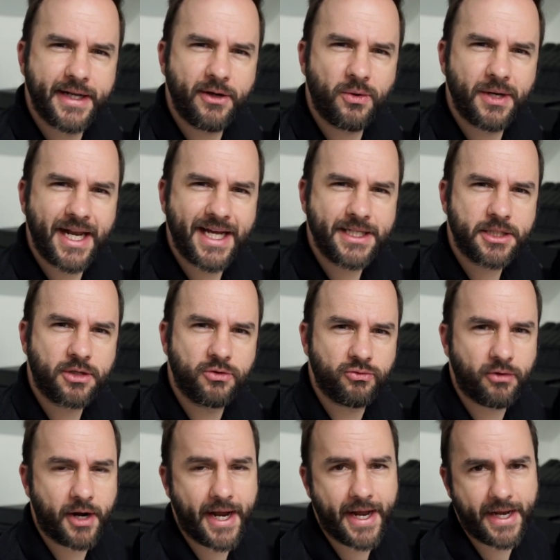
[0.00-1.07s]
a little less
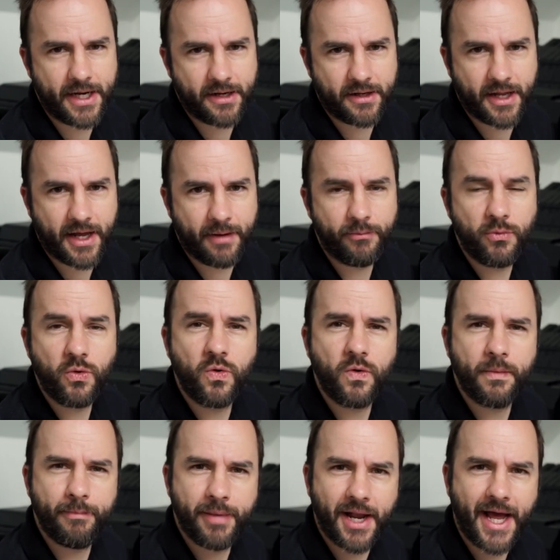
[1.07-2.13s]
grey in there,
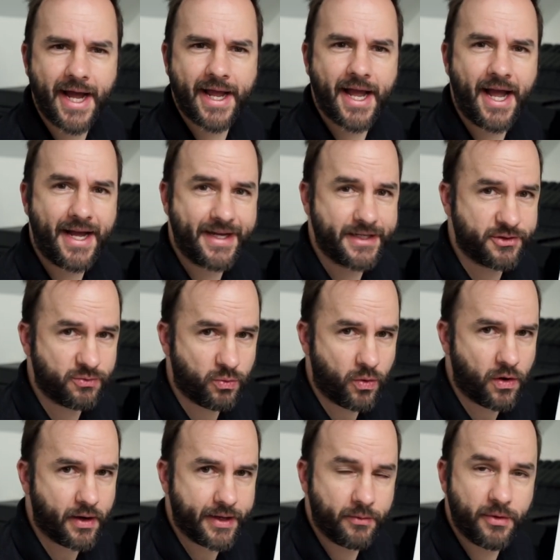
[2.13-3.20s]
more black and
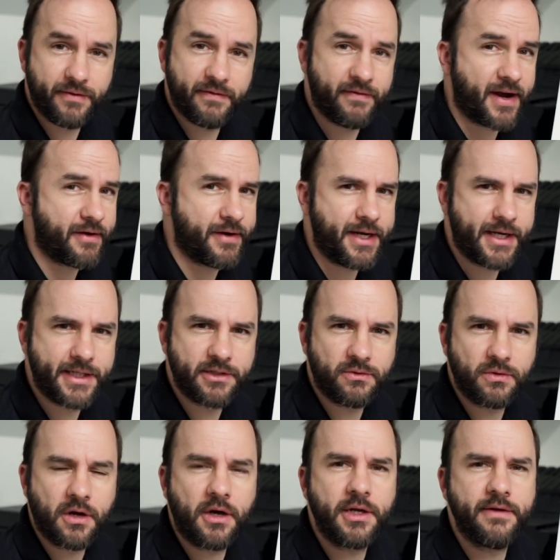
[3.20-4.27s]
white with very
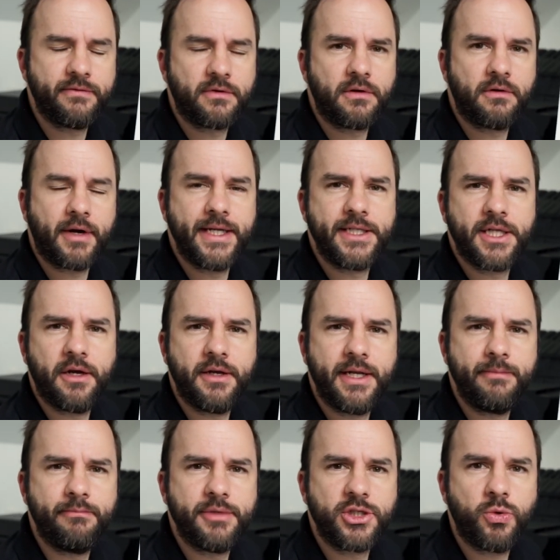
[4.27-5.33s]
little kind of grey
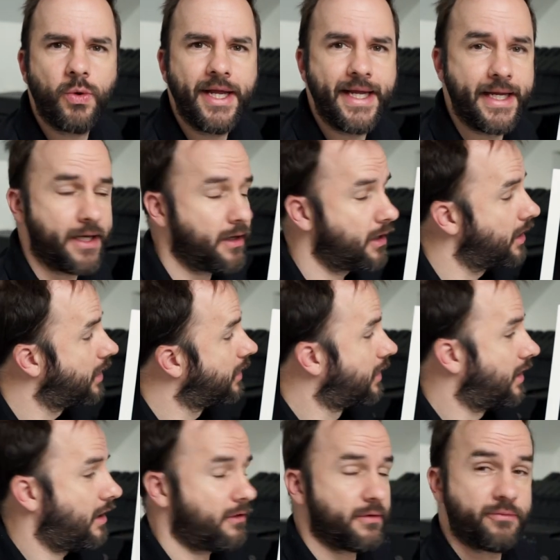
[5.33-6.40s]
tone in between,
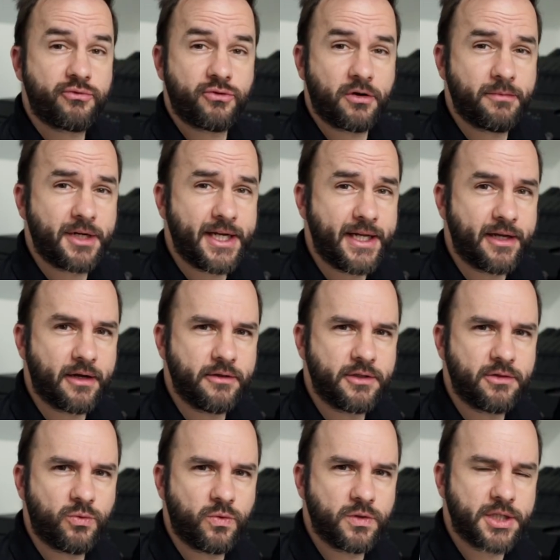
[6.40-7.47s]
I would probably go
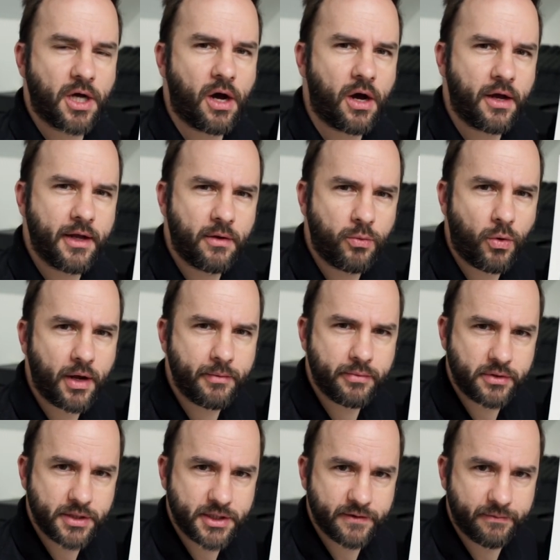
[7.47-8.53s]
towards a higher white
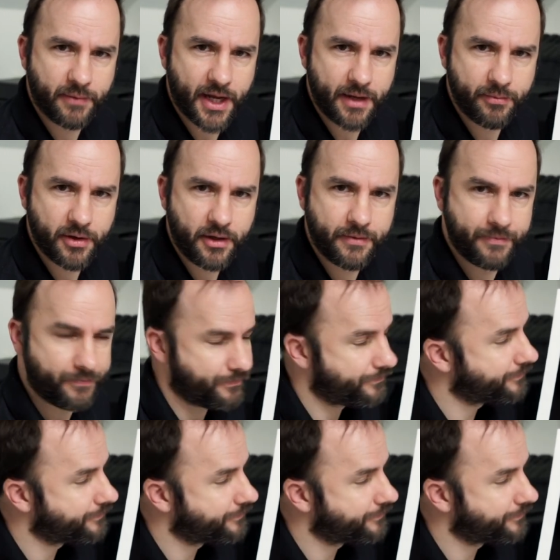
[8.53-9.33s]
point of paper